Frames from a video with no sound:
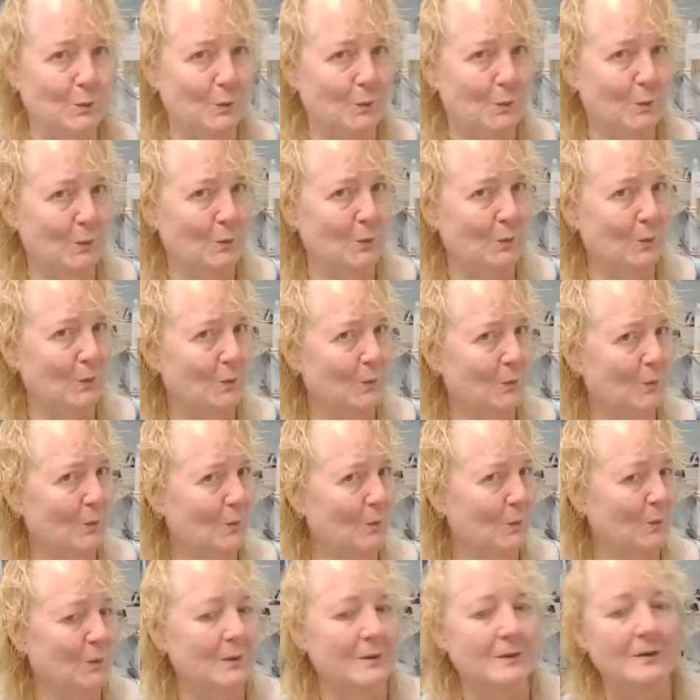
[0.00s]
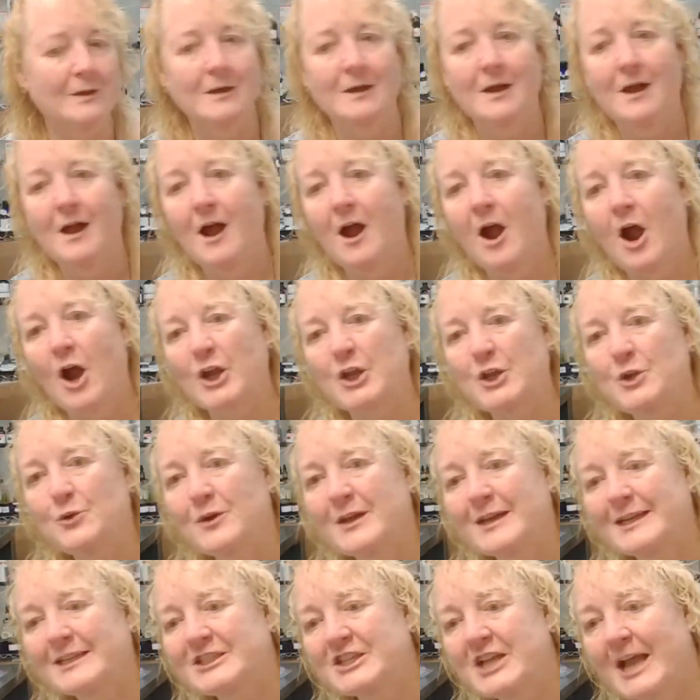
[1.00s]
Ooh. Are you
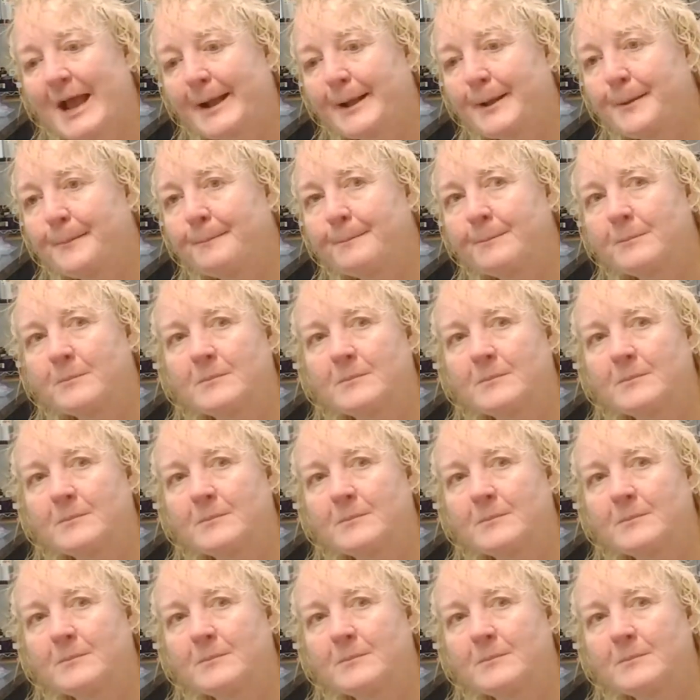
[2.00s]
going to check them?